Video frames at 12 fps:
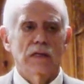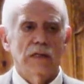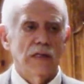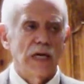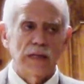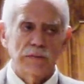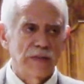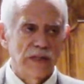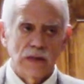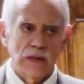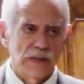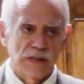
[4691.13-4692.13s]
not
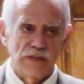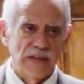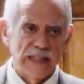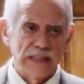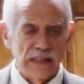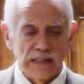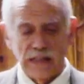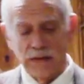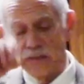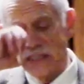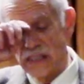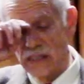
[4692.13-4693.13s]
because of anti
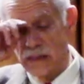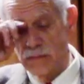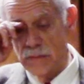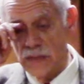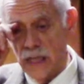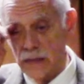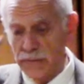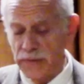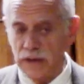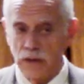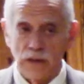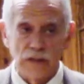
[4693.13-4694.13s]
Semitism, not
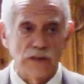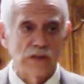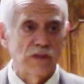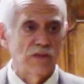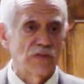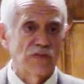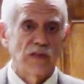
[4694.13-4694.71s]
because of,